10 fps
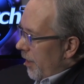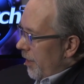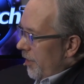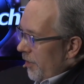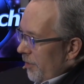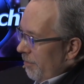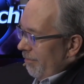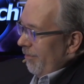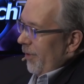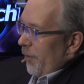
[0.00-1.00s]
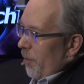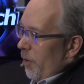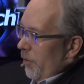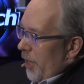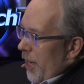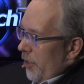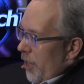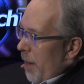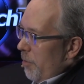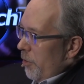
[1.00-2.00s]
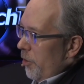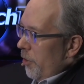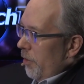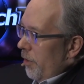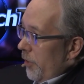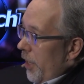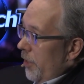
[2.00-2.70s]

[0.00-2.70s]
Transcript: Okay, this is from Hosea chapter 2,